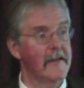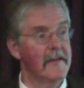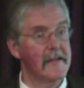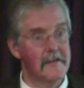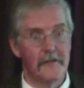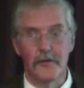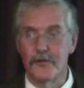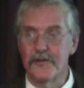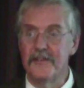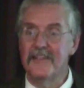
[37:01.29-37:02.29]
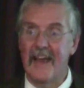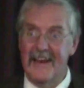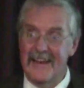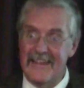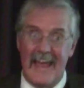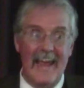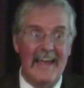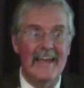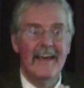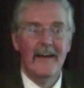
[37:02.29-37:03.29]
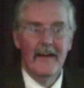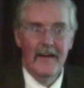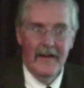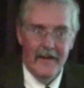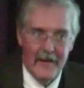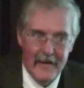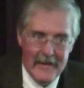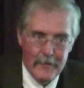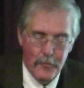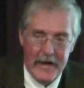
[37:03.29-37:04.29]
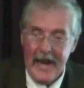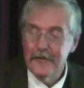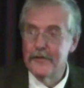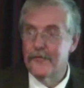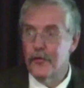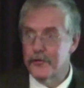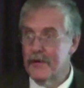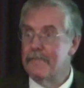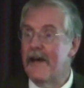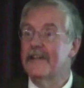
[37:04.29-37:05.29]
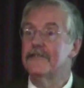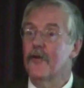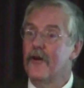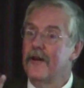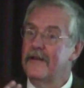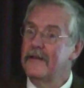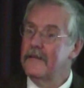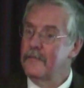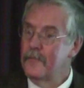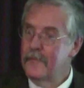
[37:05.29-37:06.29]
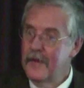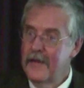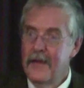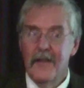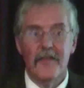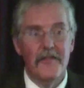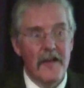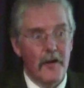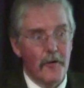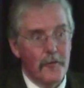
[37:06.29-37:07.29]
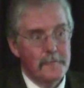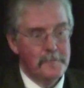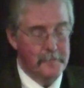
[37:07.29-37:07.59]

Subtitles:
and institutions, and they react to the forgery based on their